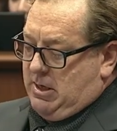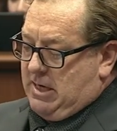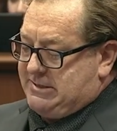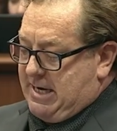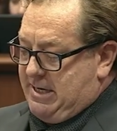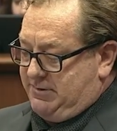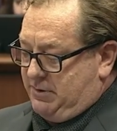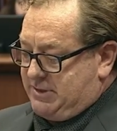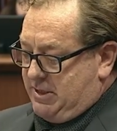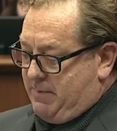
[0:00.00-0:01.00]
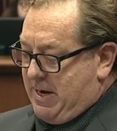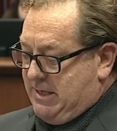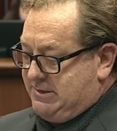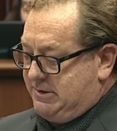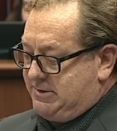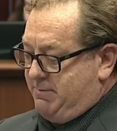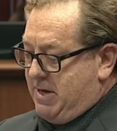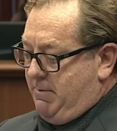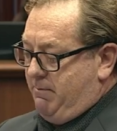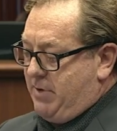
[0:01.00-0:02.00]
I say it is also the party system,
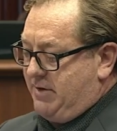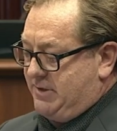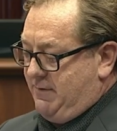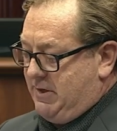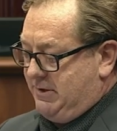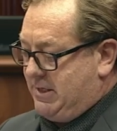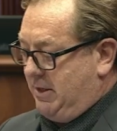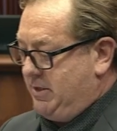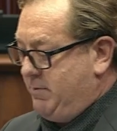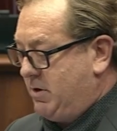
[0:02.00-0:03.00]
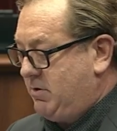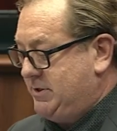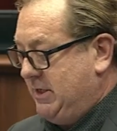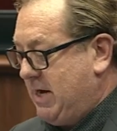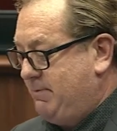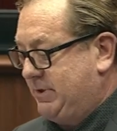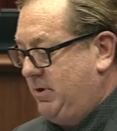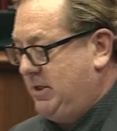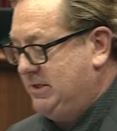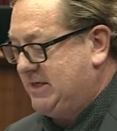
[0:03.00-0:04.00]
Madam President, that is killing democracy,
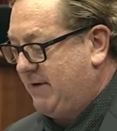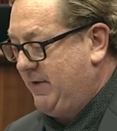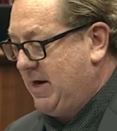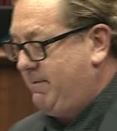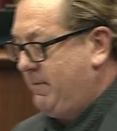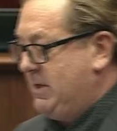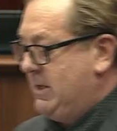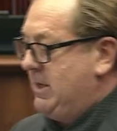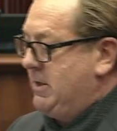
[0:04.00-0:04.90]
absolutely stuffing up